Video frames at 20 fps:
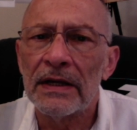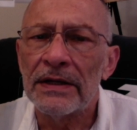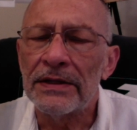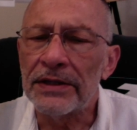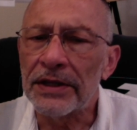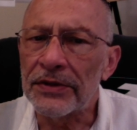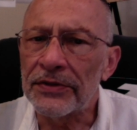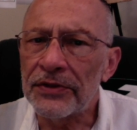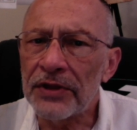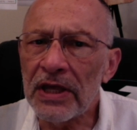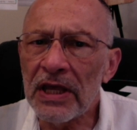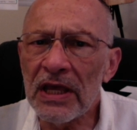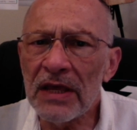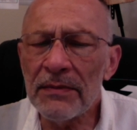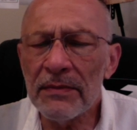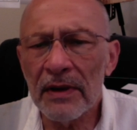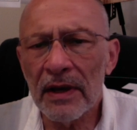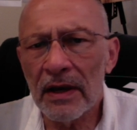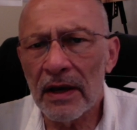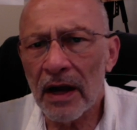The
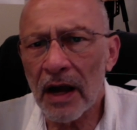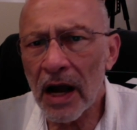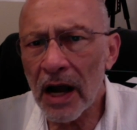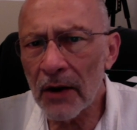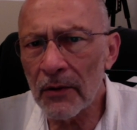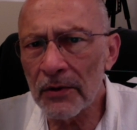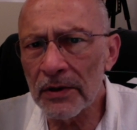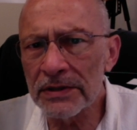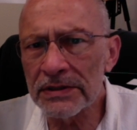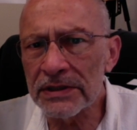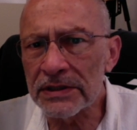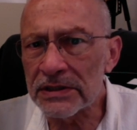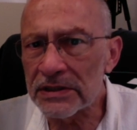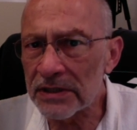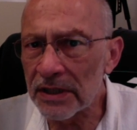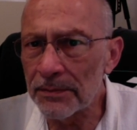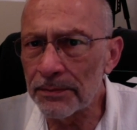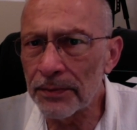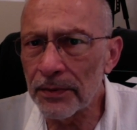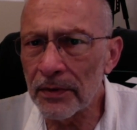theme, ours, is
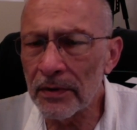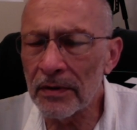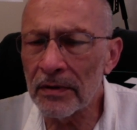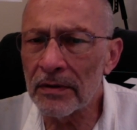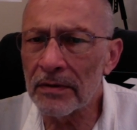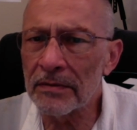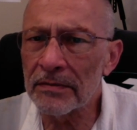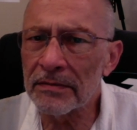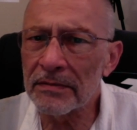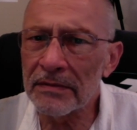simple.